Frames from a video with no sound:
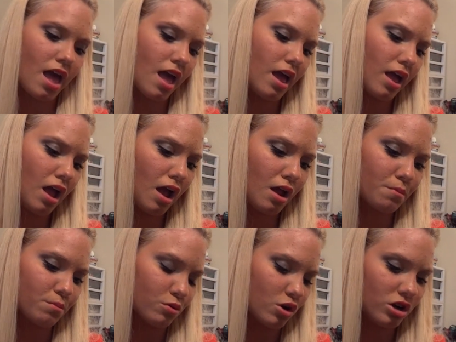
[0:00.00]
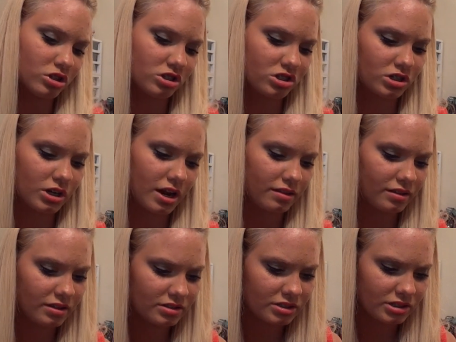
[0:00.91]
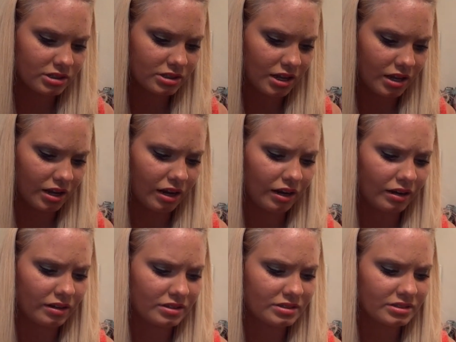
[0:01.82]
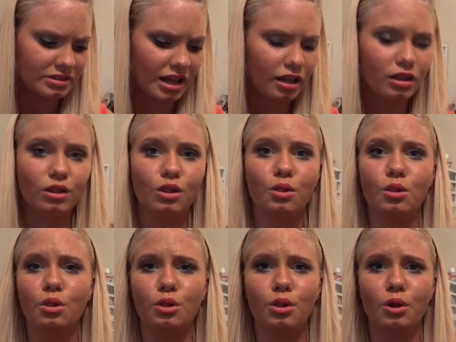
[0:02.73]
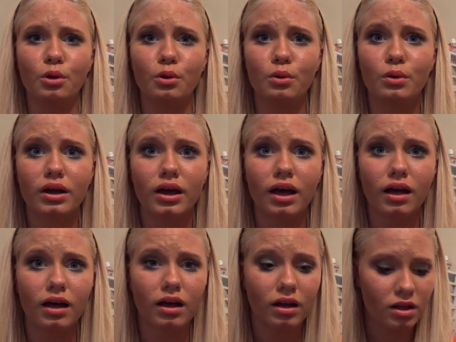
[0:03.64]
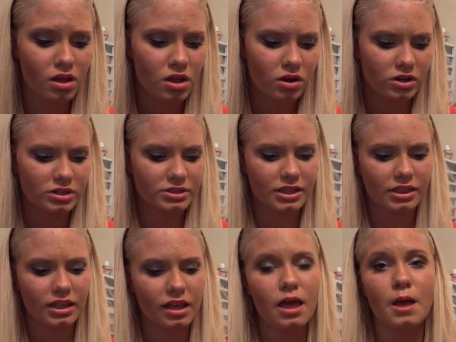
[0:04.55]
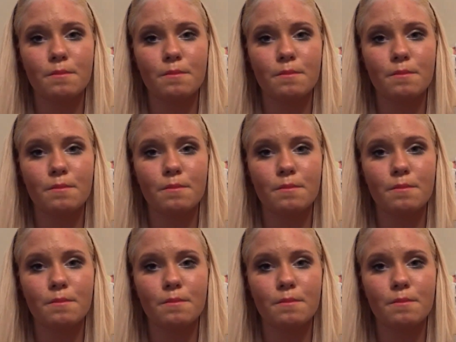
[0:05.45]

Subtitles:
and Bronzer, and this is in St. Luca or something,